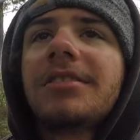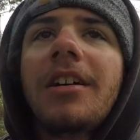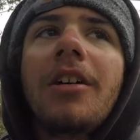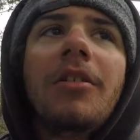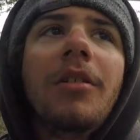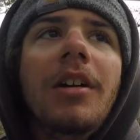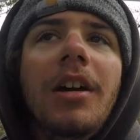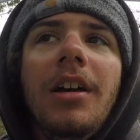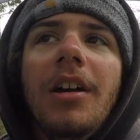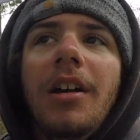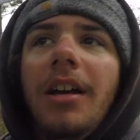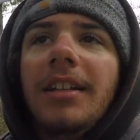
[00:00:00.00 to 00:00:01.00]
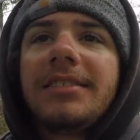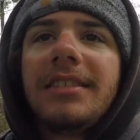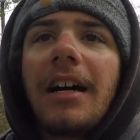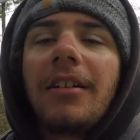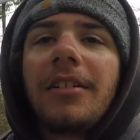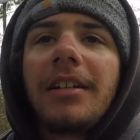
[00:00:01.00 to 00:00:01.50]
So it's
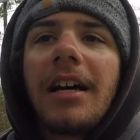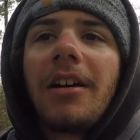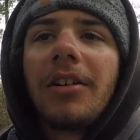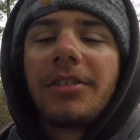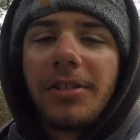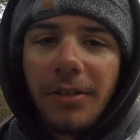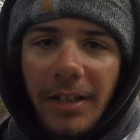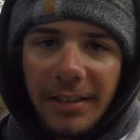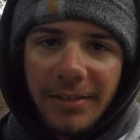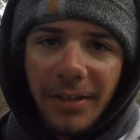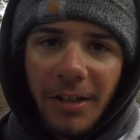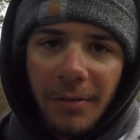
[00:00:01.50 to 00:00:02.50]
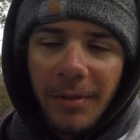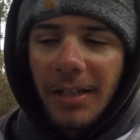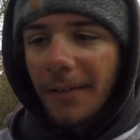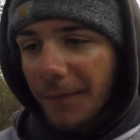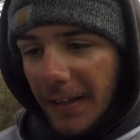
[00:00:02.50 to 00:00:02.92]
down to now a 2-day tournament.